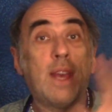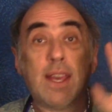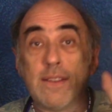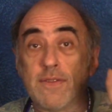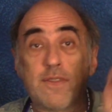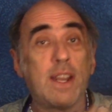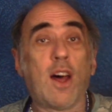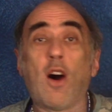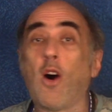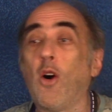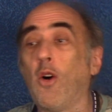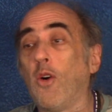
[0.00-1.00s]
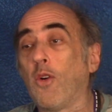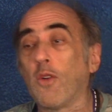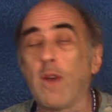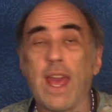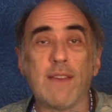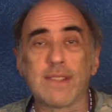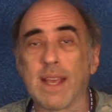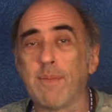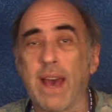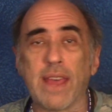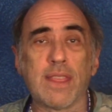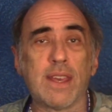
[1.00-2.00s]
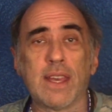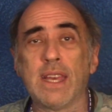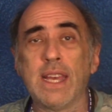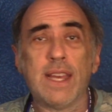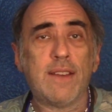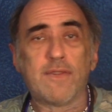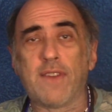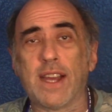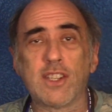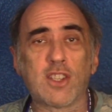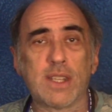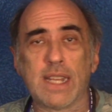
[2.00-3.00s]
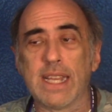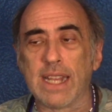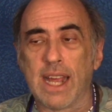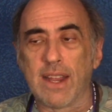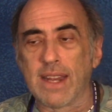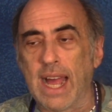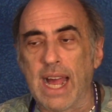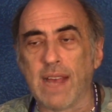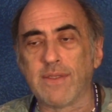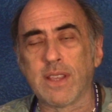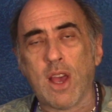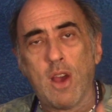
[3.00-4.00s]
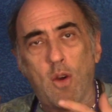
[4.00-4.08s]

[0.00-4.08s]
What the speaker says: fill a hole or have some other function in our lives,